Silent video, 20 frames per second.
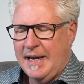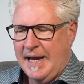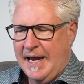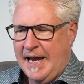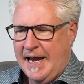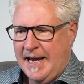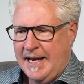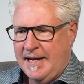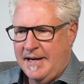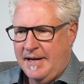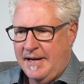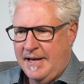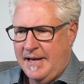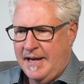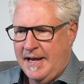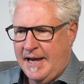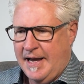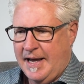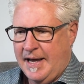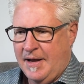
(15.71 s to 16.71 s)
And
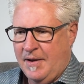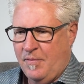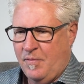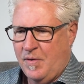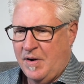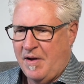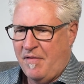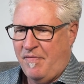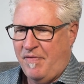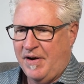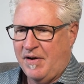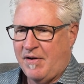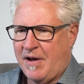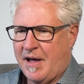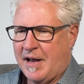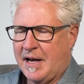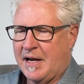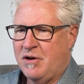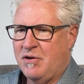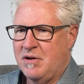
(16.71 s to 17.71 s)
when I figured
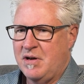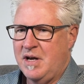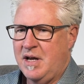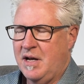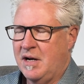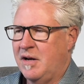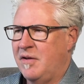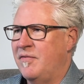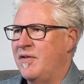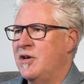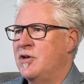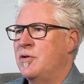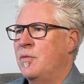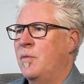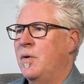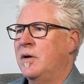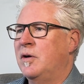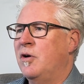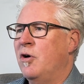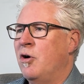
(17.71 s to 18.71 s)
out I couldn't hit a Division
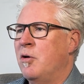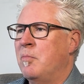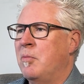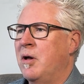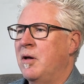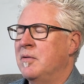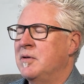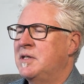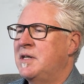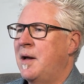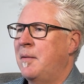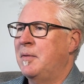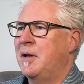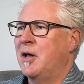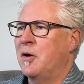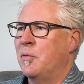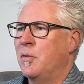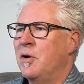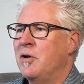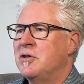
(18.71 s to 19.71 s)
I curveball, it was time to
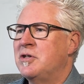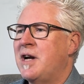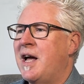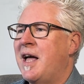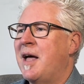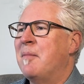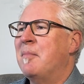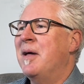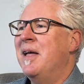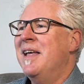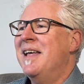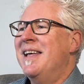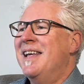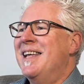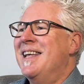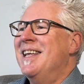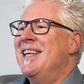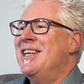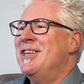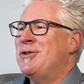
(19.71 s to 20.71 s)
get a real job.
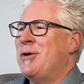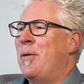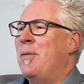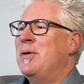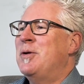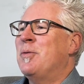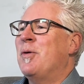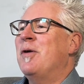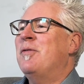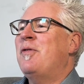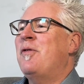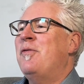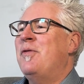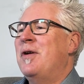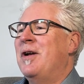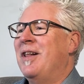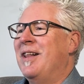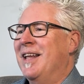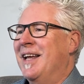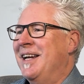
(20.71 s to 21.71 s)
So I went to work for
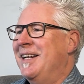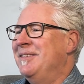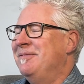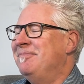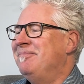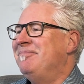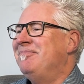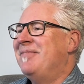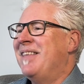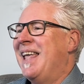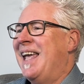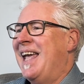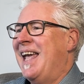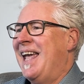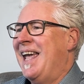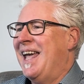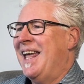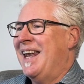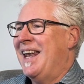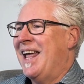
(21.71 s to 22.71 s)
Frito-Lay
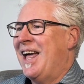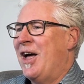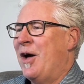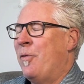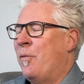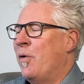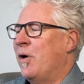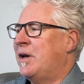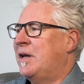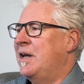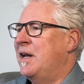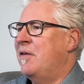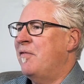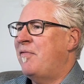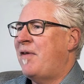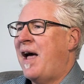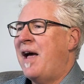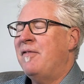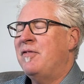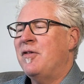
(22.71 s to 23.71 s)
and worked in
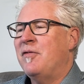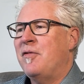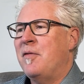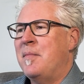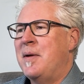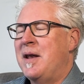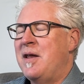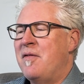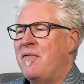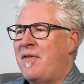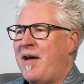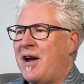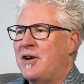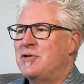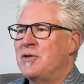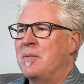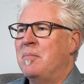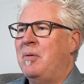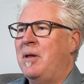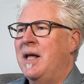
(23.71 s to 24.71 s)
5 different
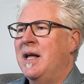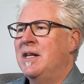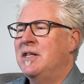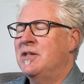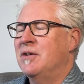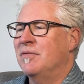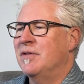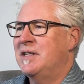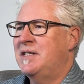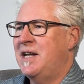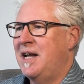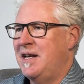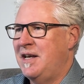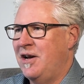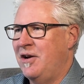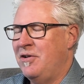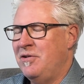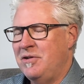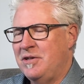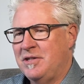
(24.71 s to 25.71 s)
manufacturing plants over 10
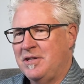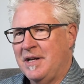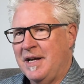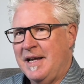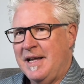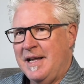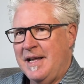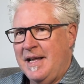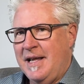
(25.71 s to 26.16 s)
years.